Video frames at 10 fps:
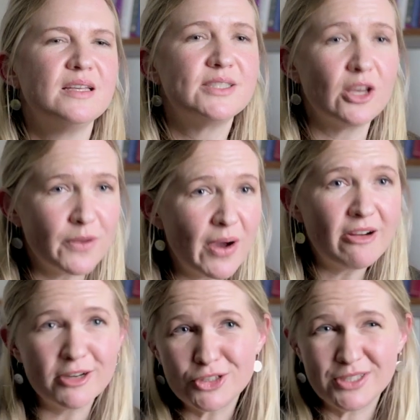So if you
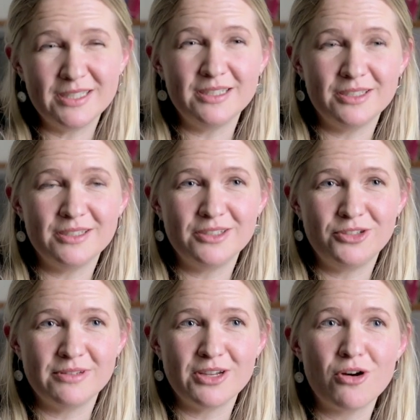are interested in
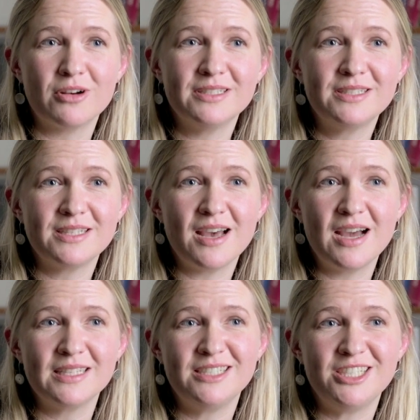doing honours,
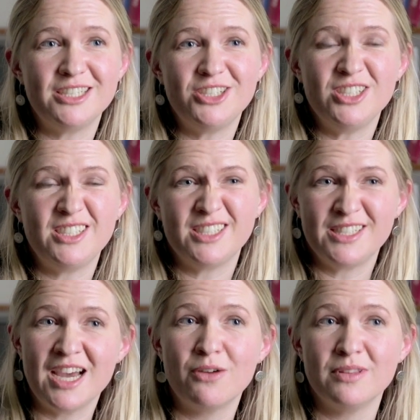I suggest you just
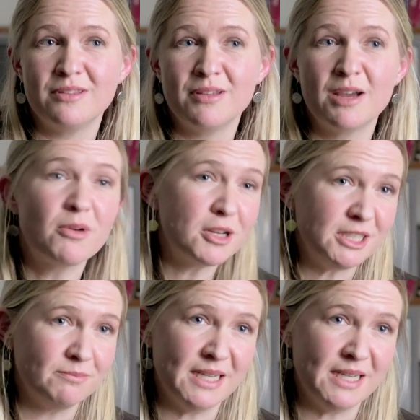start with approaching